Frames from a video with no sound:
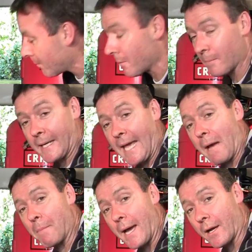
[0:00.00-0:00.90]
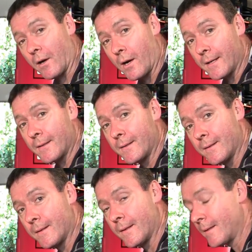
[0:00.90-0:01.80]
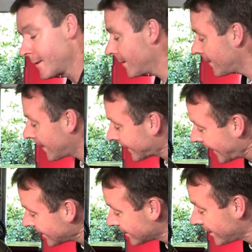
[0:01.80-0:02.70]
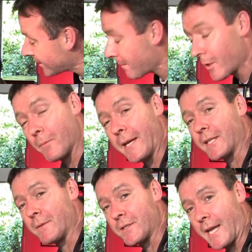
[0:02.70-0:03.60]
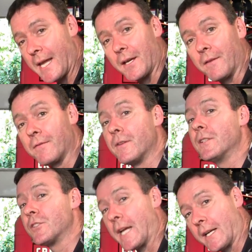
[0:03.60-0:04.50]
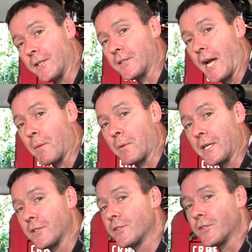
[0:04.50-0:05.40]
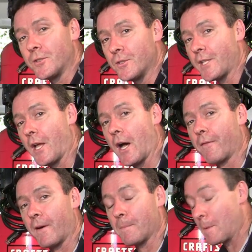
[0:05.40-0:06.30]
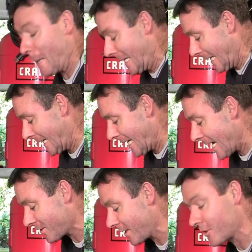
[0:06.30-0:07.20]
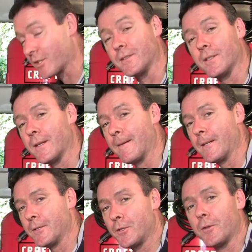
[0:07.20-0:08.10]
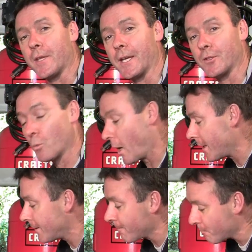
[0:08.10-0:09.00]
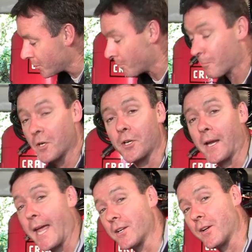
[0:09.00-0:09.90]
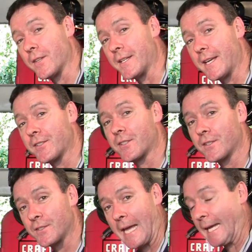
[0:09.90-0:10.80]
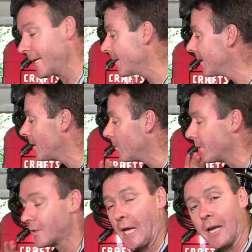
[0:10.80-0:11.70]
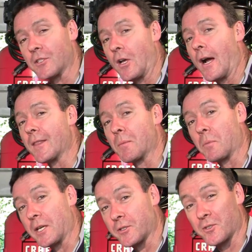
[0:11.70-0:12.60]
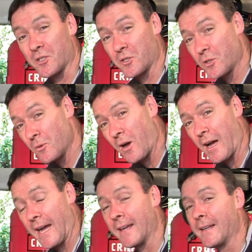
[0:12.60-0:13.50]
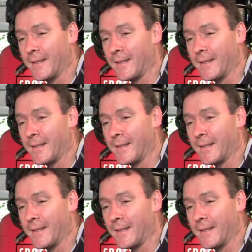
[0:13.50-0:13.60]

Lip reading: Put my cap back on. Occasionally somebody will make the mistake of checking their tire pressures as soon as they hop up the bike at a gas station. Two things. One, you'll burn your hand on the disc. Second, when the tire's hot, the pressures are too high.